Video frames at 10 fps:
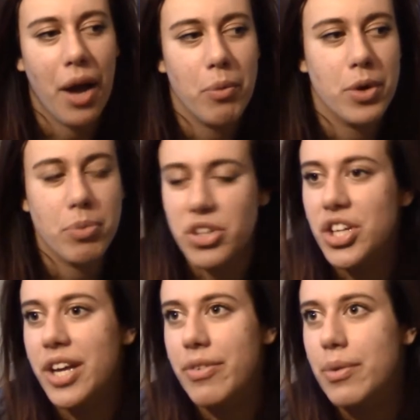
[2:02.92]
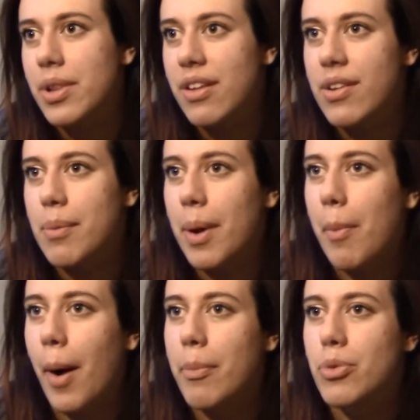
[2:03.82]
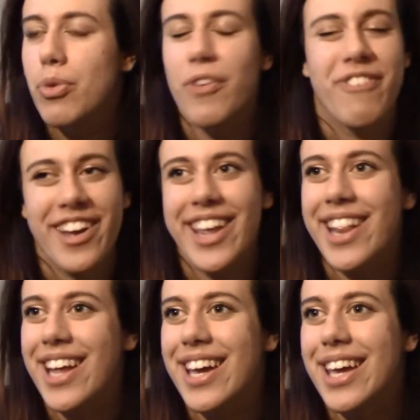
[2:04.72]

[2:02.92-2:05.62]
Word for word: would appreciate if you would listen to my problems for a fucking second,